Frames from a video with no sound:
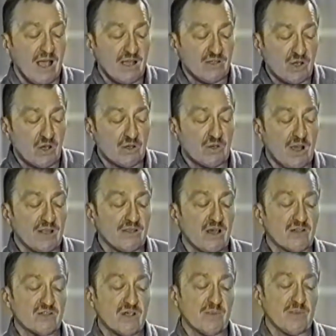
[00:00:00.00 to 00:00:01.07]
I told her I
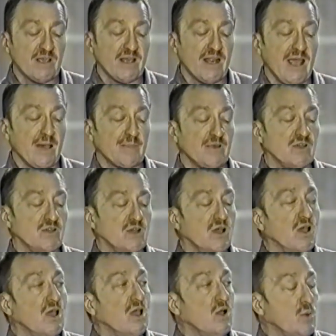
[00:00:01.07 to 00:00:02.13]
thought something had happened
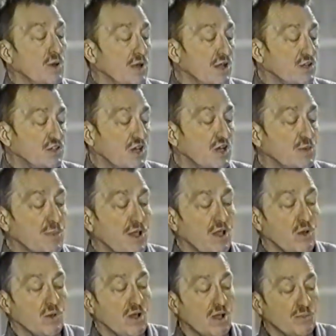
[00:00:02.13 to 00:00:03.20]
when I shared my
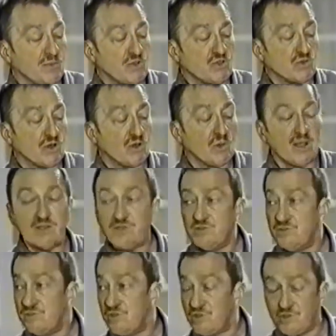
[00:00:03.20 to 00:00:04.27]
own helpless
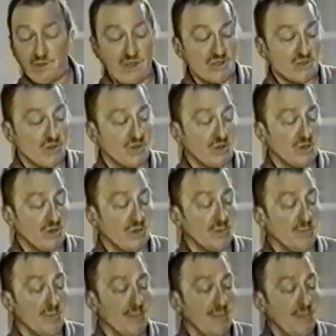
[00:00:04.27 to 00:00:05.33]
distress with her.
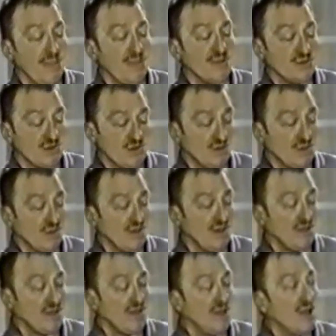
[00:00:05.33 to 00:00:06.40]
She
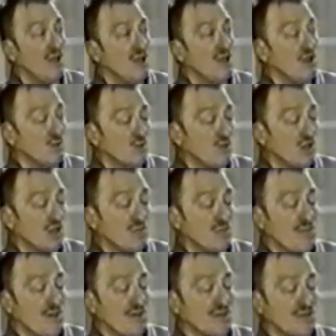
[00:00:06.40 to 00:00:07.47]
agreed. We talked
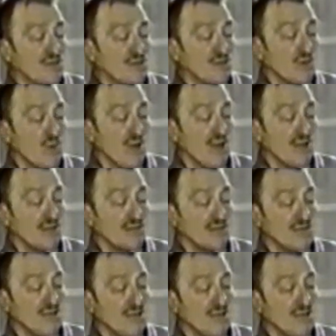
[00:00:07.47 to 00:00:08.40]
about it several ways.